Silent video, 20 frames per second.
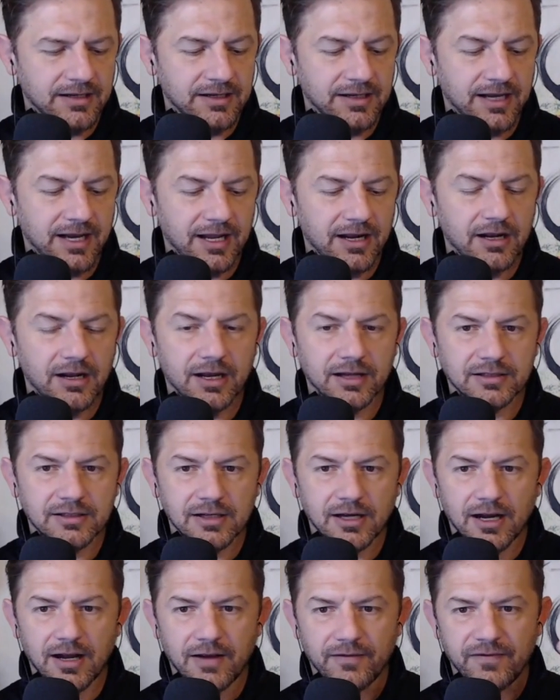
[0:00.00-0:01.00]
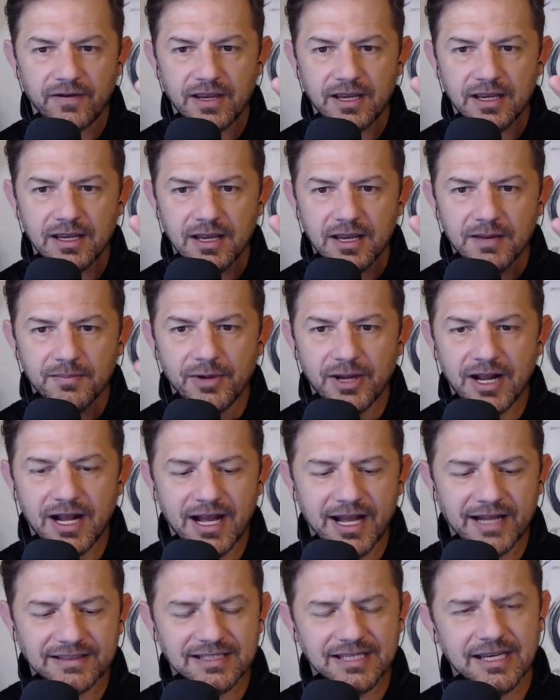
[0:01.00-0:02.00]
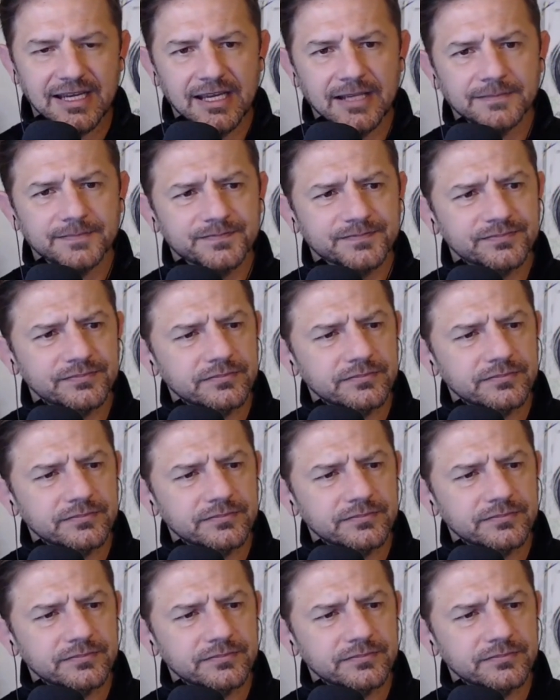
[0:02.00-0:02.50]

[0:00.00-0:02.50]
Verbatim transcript: not hot coffee, but hot tea.